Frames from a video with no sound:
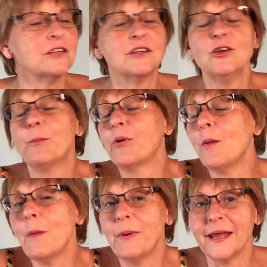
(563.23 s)
You're
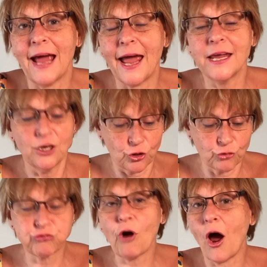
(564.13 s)
probably a
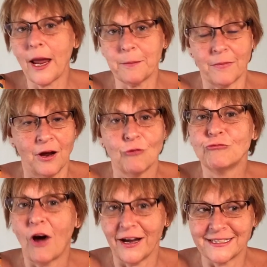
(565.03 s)
crime
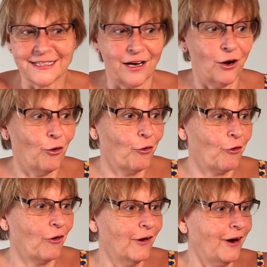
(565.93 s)
writer
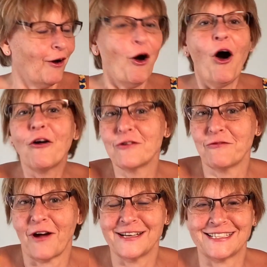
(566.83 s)
or a horror
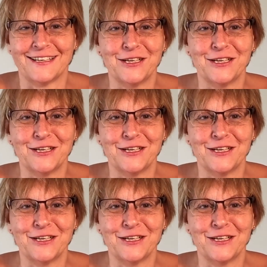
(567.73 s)
writer.